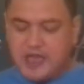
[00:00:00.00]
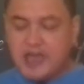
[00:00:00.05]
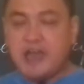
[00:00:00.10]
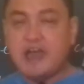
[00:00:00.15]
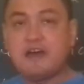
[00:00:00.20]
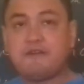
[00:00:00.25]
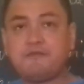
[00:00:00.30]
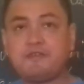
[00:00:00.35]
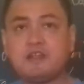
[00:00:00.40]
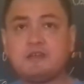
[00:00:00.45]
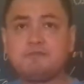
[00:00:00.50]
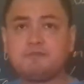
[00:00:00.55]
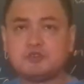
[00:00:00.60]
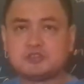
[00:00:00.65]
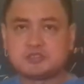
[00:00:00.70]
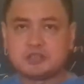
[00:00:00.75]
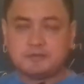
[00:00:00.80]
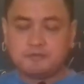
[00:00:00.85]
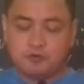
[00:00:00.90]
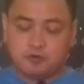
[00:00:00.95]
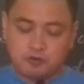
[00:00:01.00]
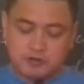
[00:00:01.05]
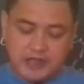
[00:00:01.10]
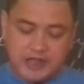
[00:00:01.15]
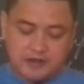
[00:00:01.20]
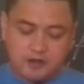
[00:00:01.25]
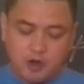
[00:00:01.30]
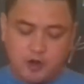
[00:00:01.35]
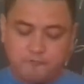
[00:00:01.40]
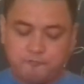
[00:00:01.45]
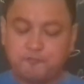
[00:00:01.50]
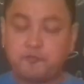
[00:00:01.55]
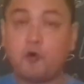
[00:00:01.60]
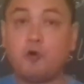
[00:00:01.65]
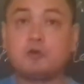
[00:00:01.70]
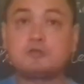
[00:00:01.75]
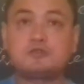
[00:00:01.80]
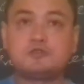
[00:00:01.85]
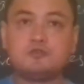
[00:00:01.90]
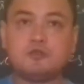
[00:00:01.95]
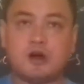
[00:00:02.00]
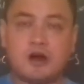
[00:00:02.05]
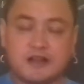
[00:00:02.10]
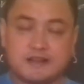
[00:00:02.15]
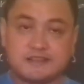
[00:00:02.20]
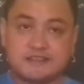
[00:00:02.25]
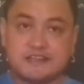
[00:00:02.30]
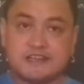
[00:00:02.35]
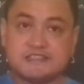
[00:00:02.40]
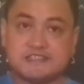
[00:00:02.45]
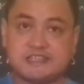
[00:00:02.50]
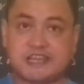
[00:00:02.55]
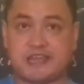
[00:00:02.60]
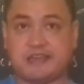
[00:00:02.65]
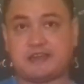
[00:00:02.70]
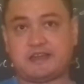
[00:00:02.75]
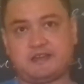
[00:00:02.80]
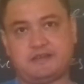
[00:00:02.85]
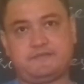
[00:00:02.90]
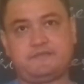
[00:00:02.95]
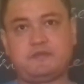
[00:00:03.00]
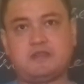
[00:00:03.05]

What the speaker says: Every Muslim who can afford to undertake,